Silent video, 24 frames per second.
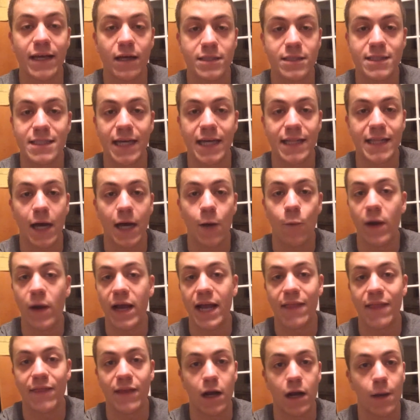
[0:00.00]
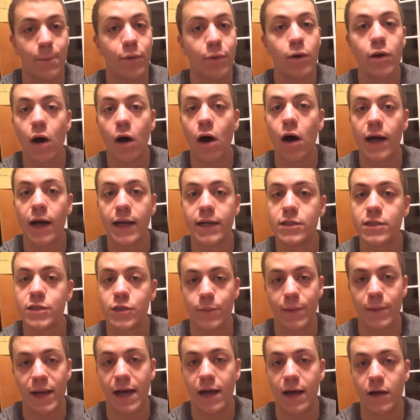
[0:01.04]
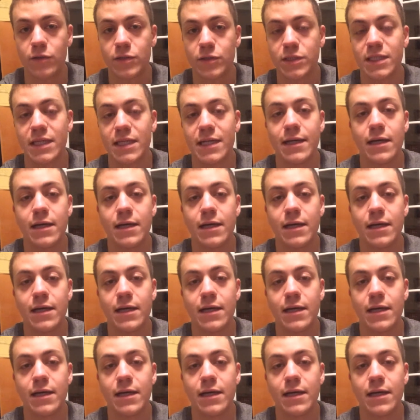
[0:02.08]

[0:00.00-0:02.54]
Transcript: I'll stay at that weight, and then I'll put on two pounds